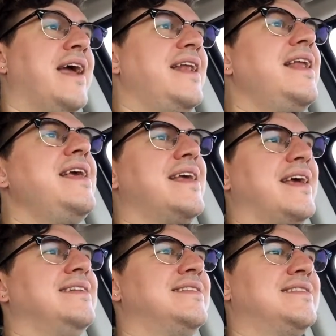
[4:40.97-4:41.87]
in any
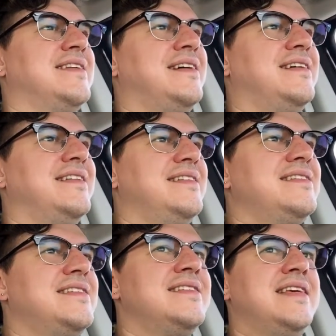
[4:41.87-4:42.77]
case, uh,
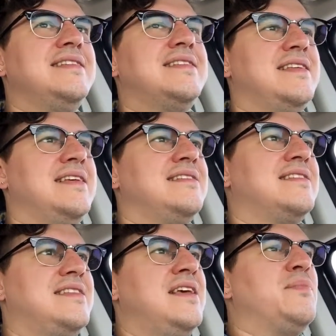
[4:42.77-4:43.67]
this is his
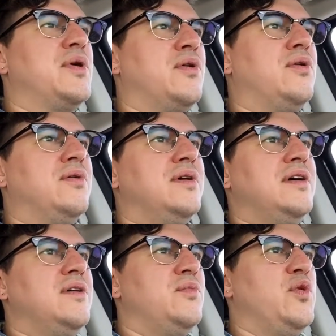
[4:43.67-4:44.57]
his typical
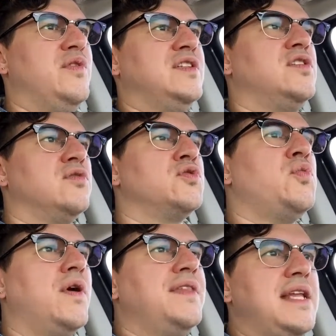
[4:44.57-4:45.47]
movies, and there's
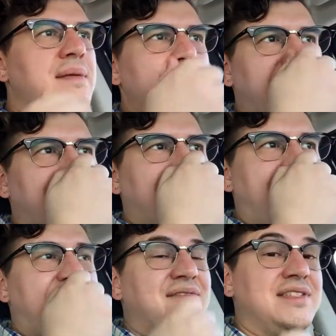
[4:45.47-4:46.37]
one that he made that
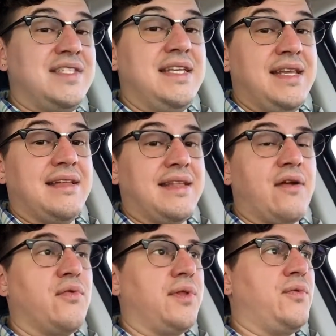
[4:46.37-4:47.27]
I haven't seen yet that
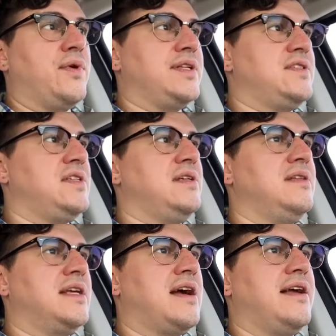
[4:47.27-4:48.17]
I really want to see.
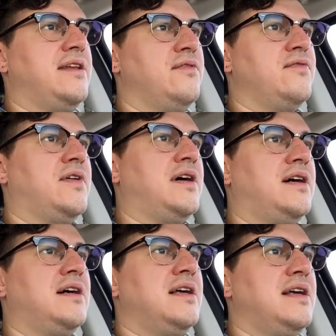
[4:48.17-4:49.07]
That kind of
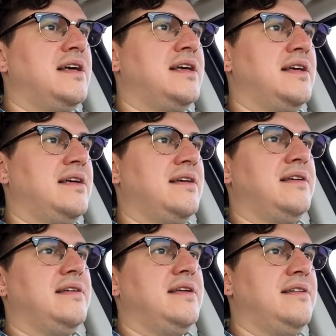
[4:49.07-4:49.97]
uh,
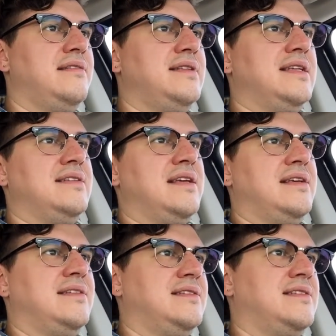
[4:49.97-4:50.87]

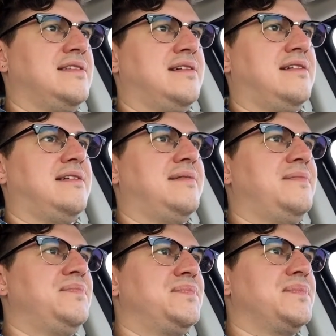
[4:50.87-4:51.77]
is uh,
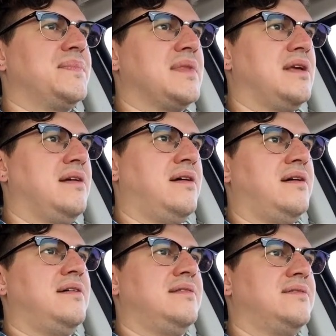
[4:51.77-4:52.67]

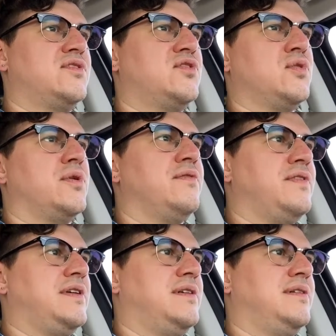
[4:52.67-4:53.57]
sort
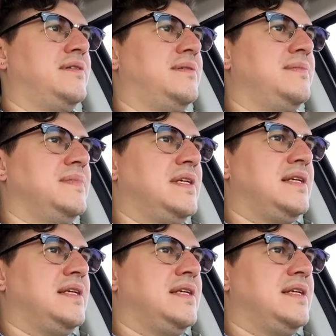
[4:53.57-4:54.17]
of a